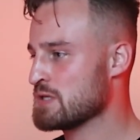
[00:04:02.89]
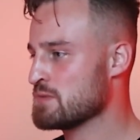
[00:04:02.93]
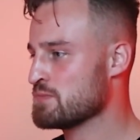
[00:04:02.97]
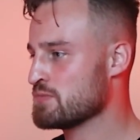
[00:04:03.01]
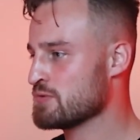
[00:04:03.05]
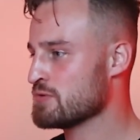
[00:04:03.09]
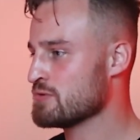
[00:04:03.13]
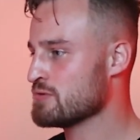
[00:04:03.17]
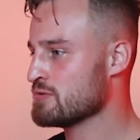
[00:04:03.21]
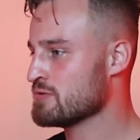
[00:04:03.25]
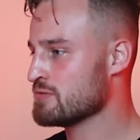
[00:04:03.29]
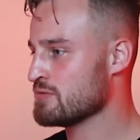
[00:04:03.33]

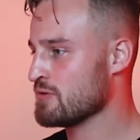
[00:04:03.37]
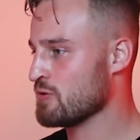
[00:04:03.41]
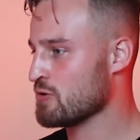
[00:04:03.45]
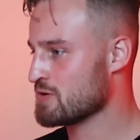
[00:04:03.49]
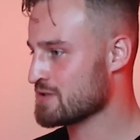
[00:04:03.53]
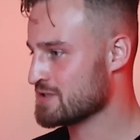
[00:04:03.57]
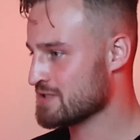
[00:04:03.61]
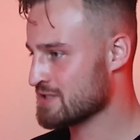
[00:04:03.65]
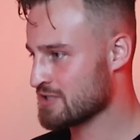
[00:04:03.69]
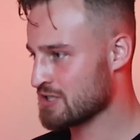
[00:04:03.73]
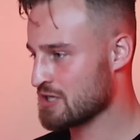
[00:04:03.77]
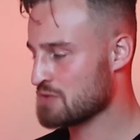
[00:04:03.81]
people
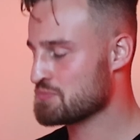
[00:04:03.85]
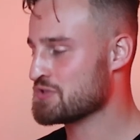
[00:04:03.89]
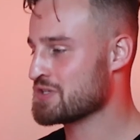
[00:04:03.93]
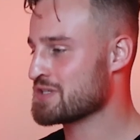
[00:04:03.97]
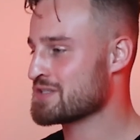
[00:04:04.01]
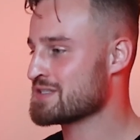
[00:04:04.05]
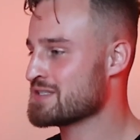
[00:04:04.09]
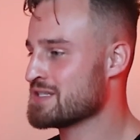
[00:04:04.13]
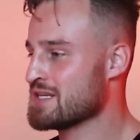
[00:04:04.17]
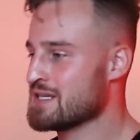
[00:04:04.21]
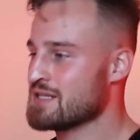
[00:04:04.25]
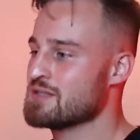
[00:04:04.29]
or
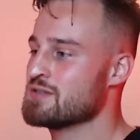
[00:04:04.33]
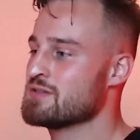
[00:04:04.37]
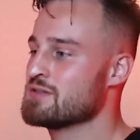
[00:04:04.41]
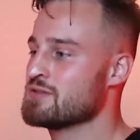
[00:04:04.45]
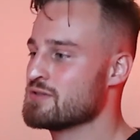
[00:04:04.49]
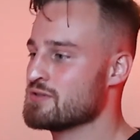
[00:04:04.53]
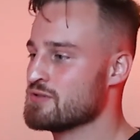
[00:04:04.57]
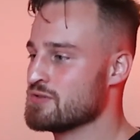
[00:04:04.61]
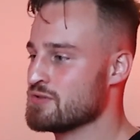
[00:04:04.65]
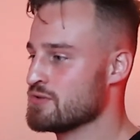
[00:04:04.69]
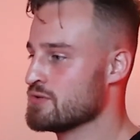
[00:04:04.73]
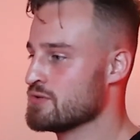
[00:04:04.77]
subjects tend to